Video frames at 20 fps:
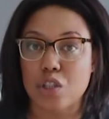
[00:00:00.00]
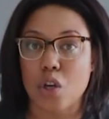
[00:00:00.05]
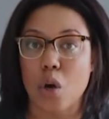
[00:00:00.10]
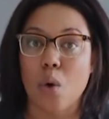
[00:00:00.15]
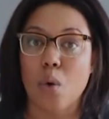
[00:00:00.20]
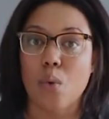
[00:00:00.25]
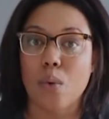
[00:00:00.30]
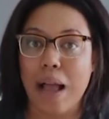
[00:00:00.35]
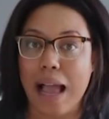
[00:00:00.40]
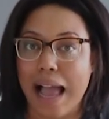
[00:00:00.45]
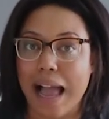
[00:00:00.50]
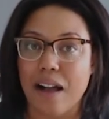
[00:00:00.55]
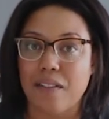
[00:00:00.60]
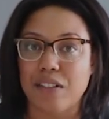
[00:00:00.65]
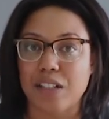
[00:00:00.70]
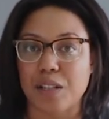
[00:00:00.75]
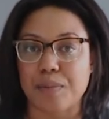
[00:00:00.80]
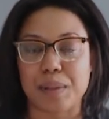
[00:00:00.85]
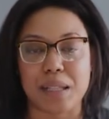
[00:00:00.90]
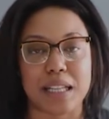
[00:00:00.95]
don't have
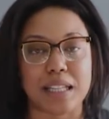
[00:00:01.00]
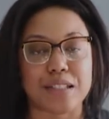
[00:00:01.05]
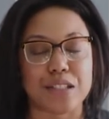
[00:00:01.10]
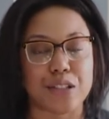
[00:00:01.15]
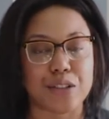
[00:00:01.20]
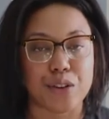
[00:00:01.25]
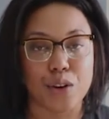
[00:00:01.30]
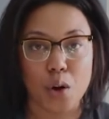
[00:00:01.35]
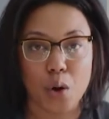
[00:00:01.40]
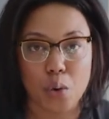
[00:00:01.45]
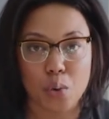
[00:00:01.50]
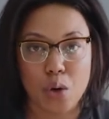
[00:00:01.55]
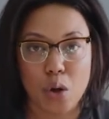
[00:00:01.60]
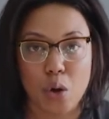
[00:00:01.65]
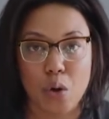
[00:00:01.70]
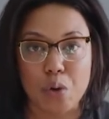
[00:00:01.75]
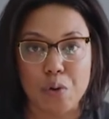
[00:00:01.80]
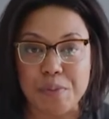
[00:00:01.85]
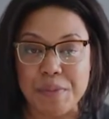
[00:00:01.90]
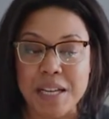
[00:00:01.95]
any plants in their own
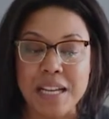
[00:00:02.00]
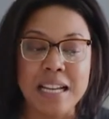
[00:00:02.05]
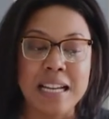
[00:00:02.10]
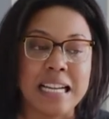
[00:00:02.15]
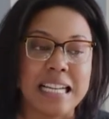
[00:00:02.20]
home